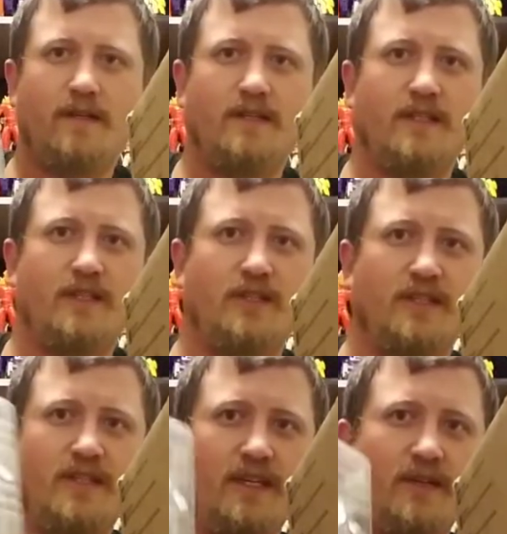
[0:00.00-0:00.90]
As you
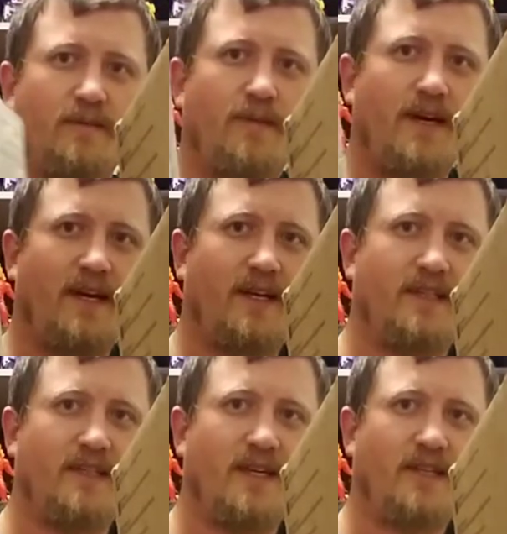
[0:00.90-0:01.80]
can tell in the back,
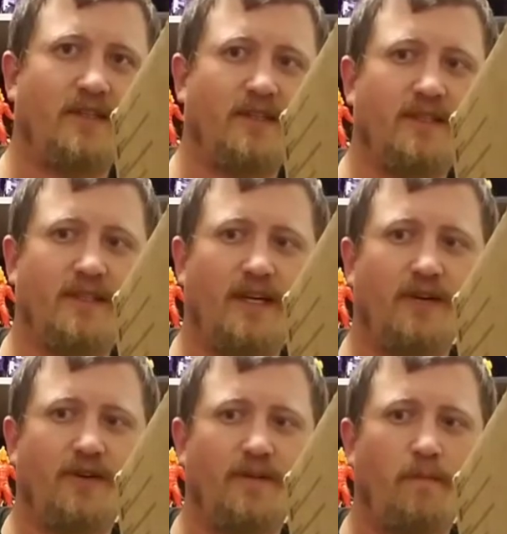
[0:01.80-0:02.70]
he's actually
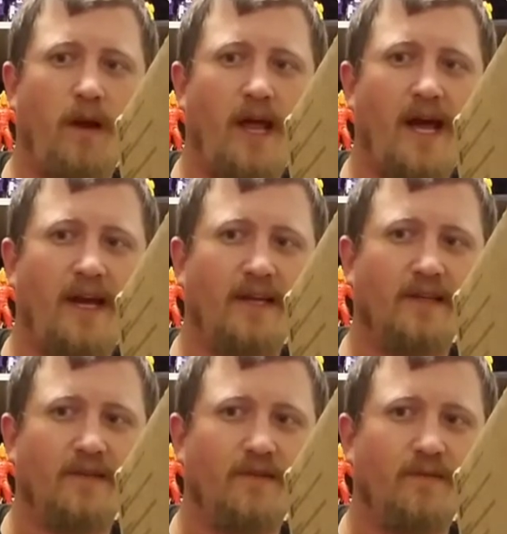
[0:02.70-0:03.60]
standard in black
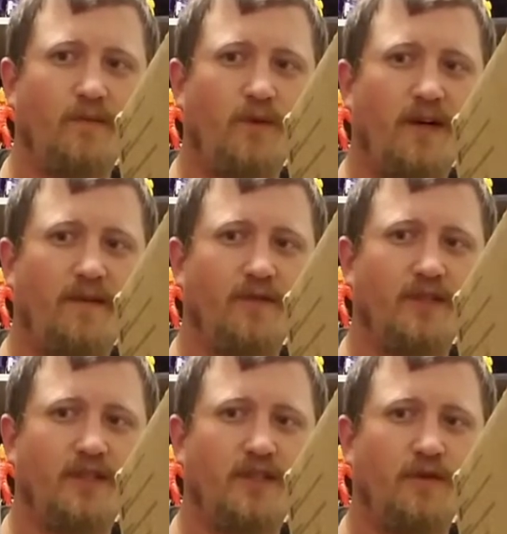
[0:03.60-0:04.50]
and white
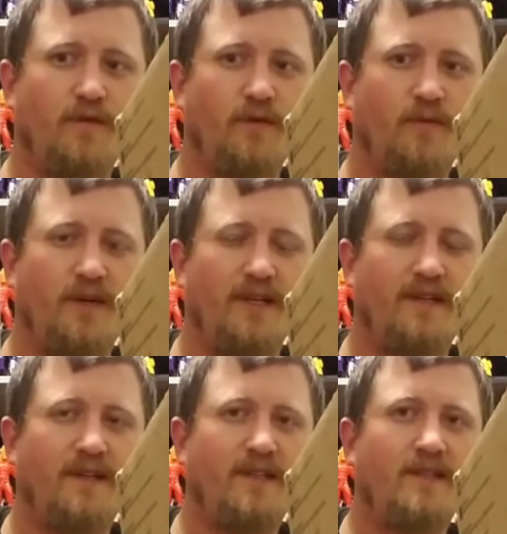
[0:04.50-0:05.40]
versus silver and white.
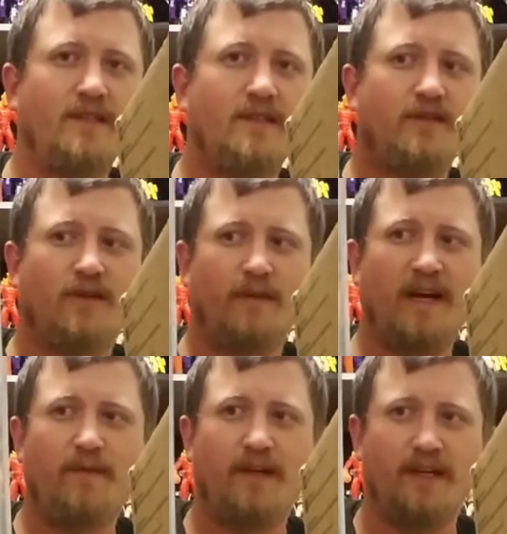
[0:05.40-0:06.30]
So I'm
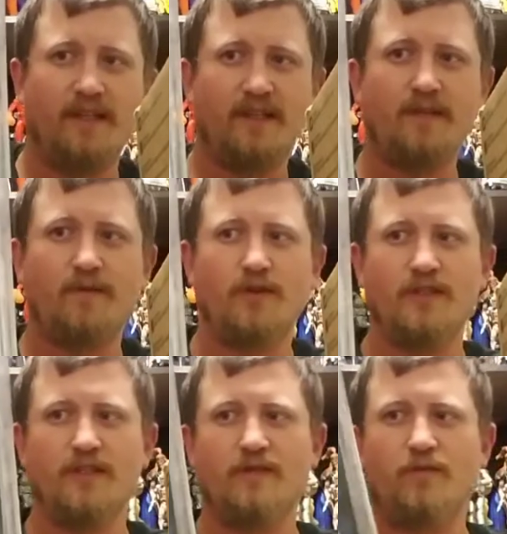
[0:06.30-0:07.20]
happy to get this
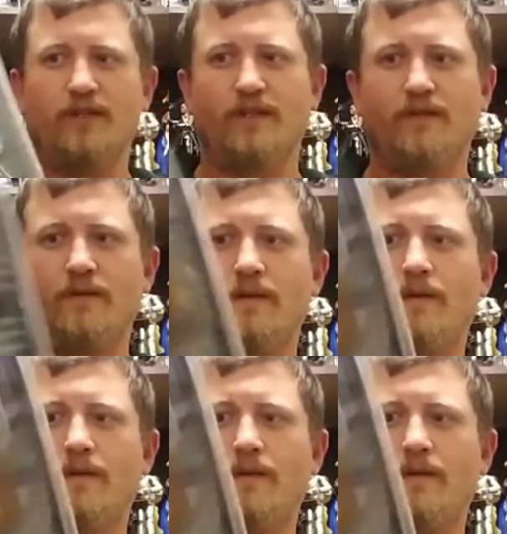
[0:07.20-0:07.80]
version as well.